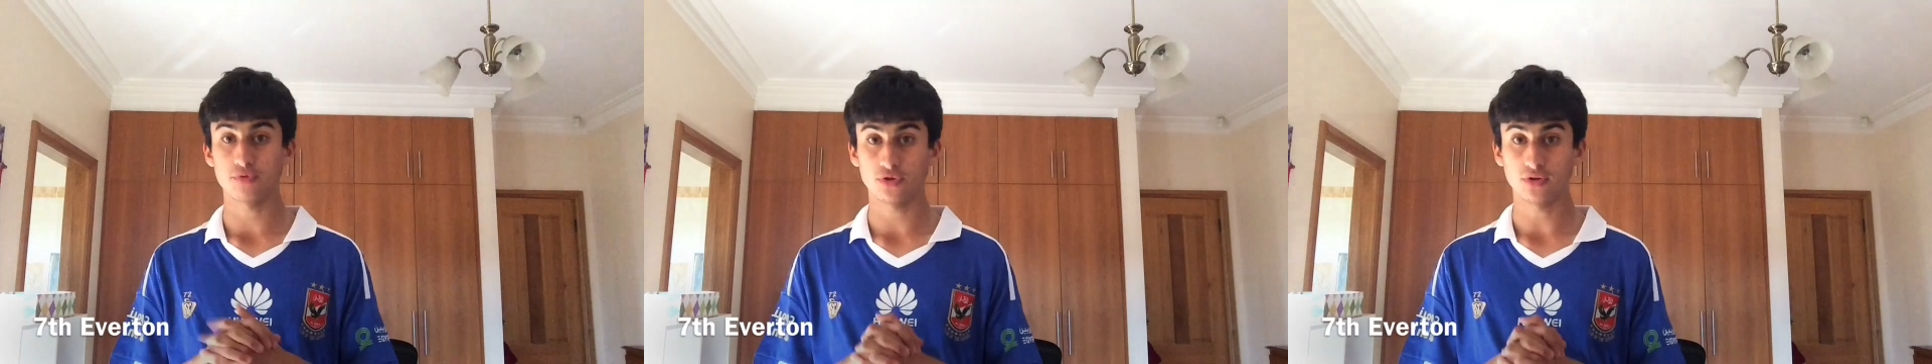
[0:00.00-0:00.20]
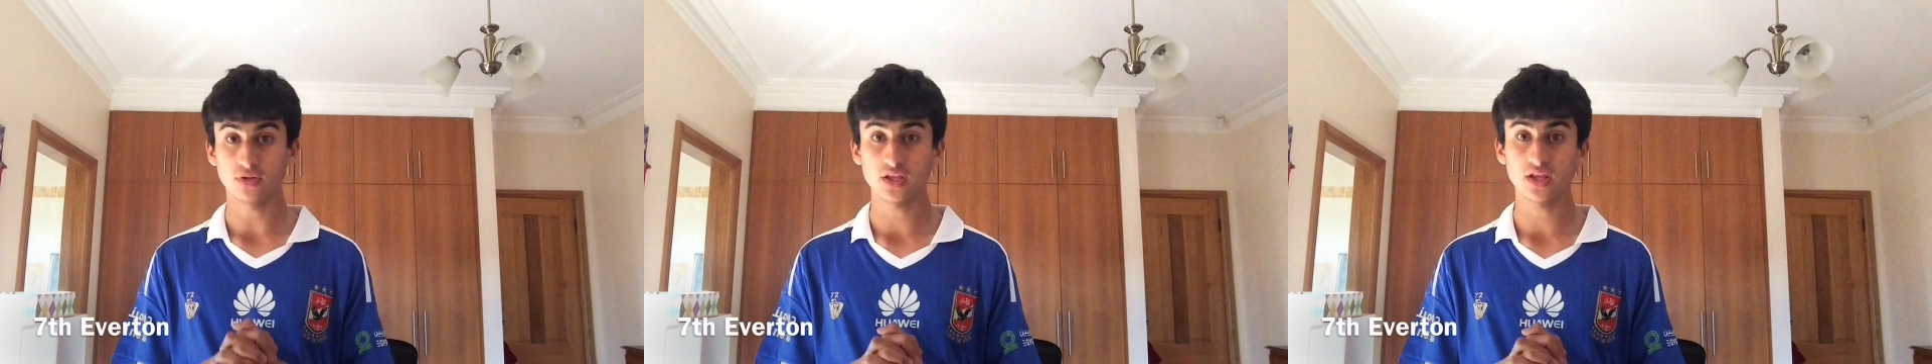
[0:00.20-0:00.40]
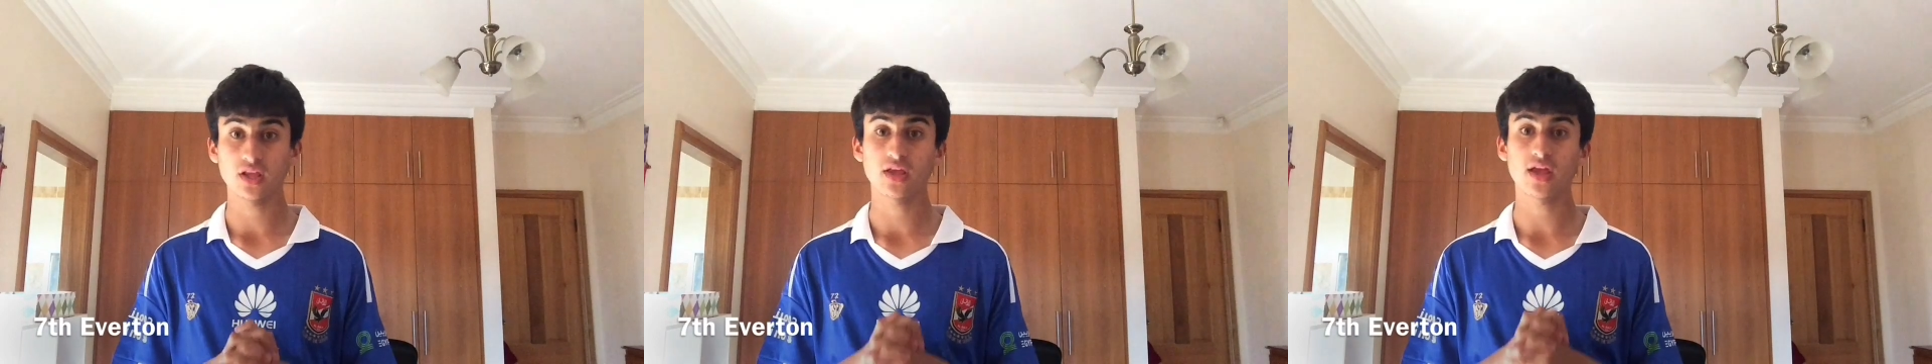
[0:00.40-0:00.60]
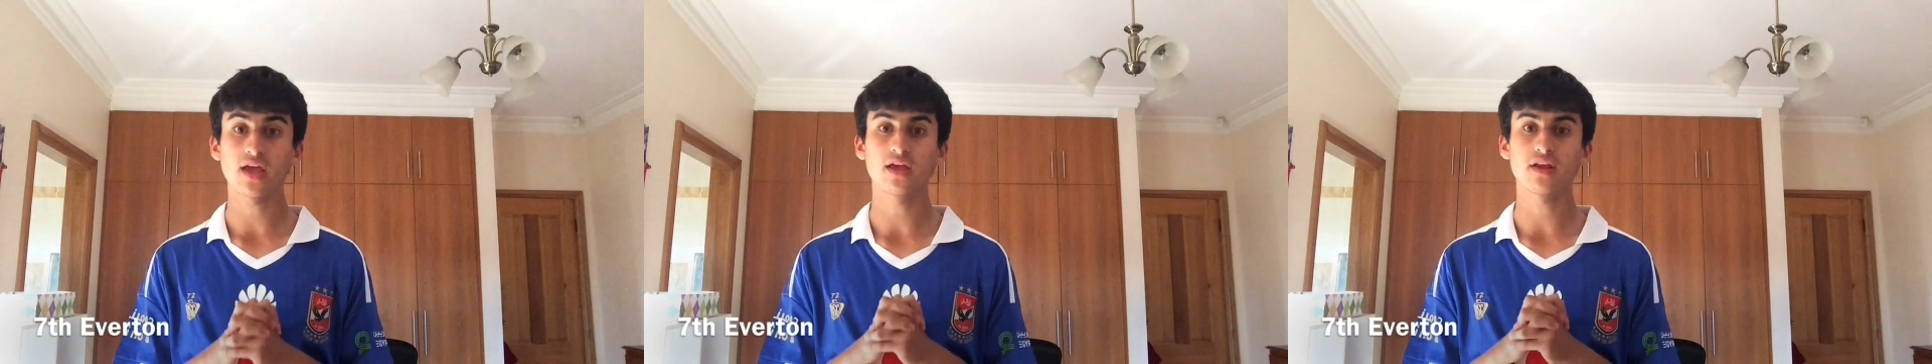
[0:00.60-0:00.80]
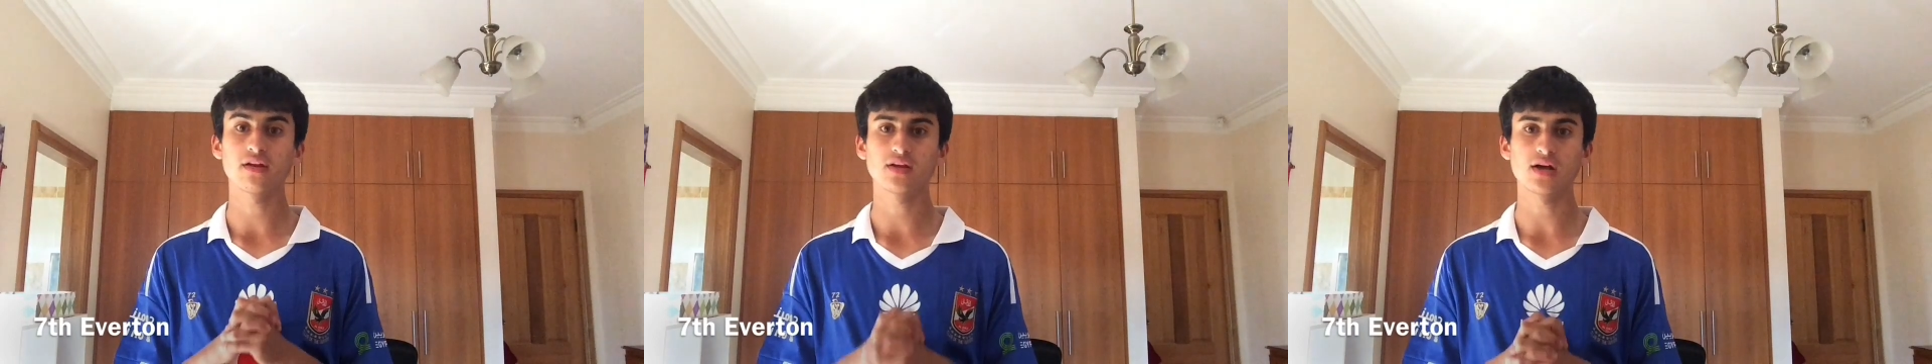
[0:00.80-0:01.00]
Burnley
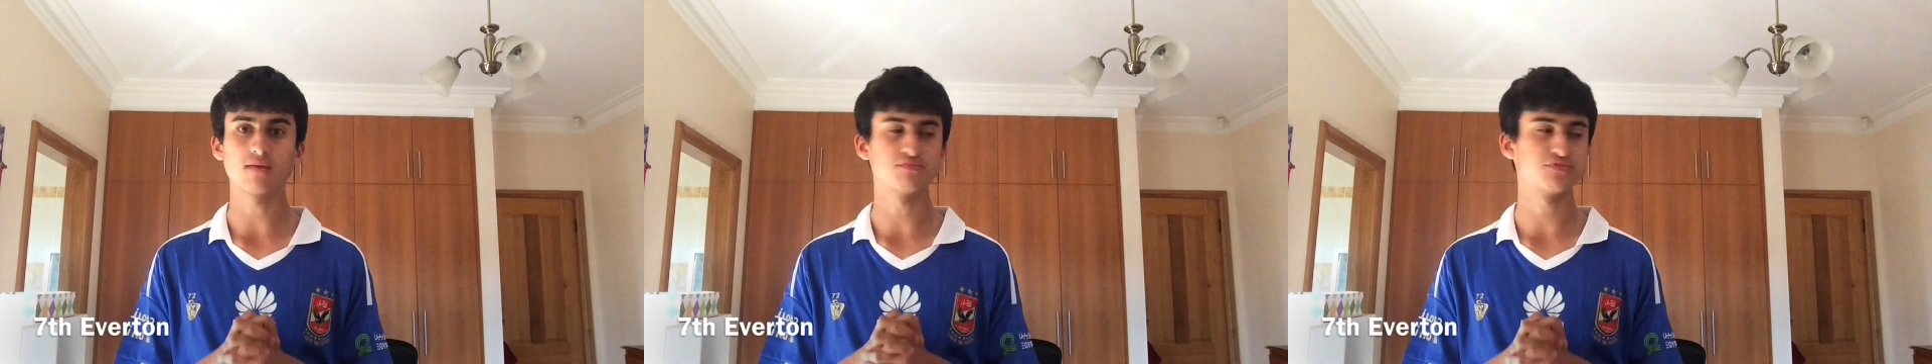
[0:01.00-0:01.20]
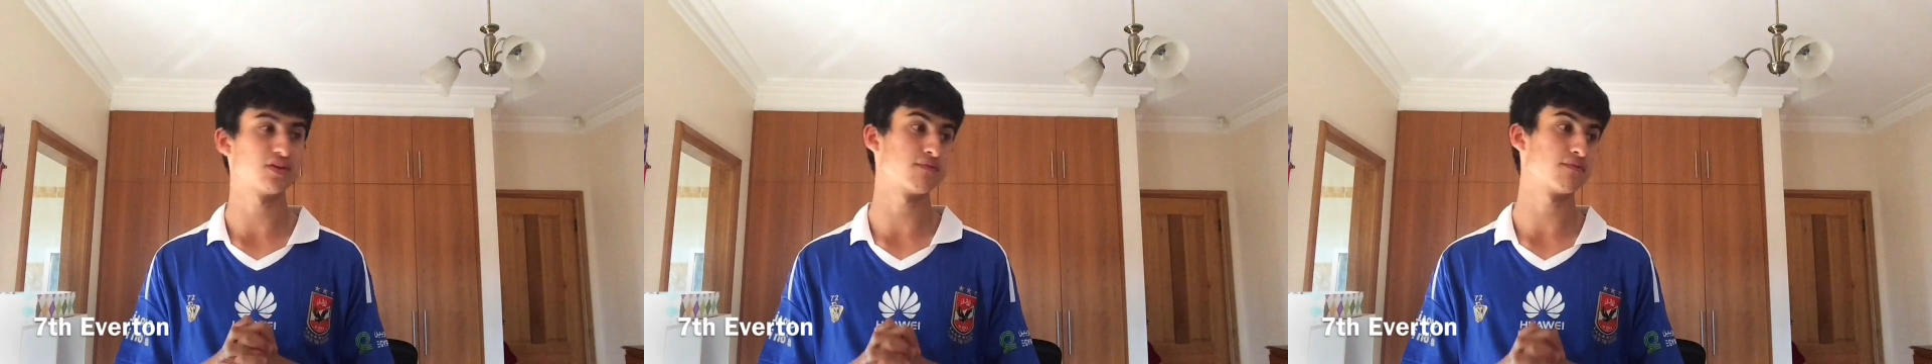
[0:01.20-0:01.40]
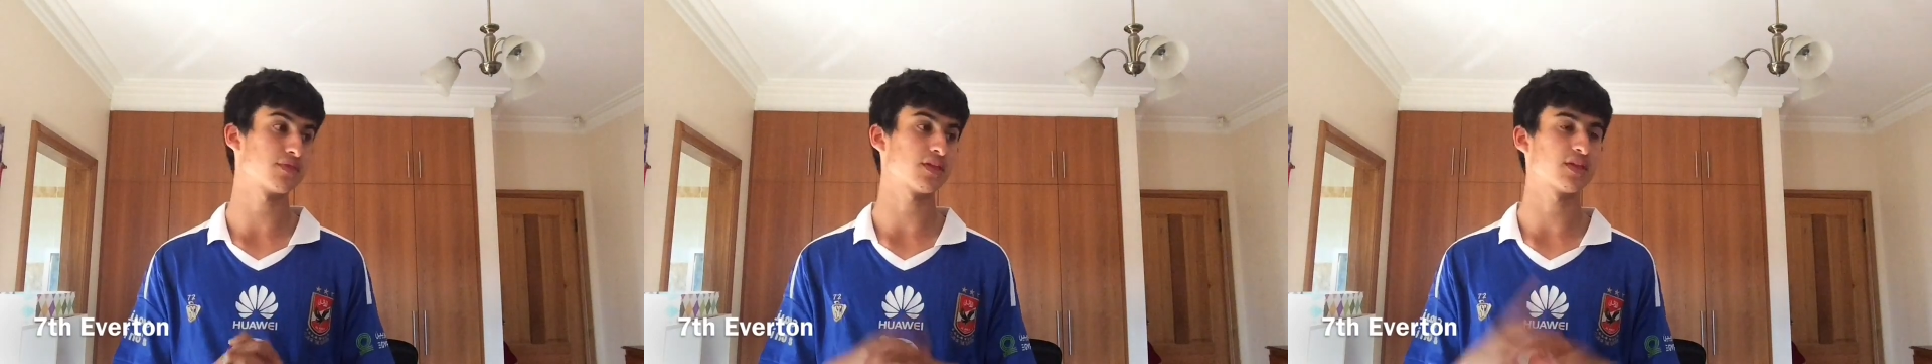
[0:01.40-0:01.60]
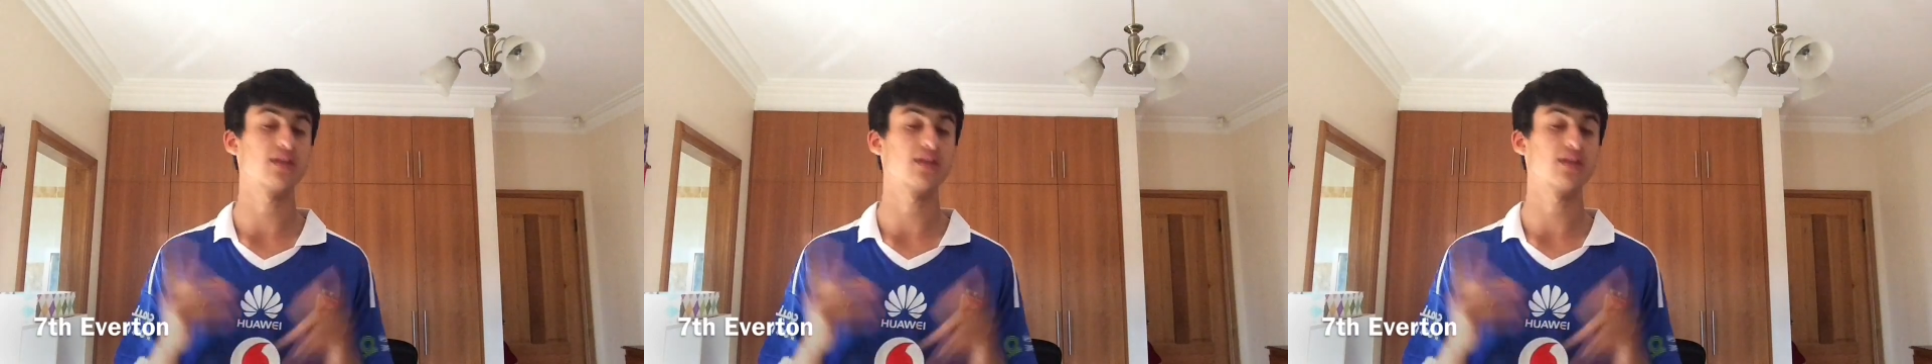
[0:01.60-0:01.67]
and come 7th,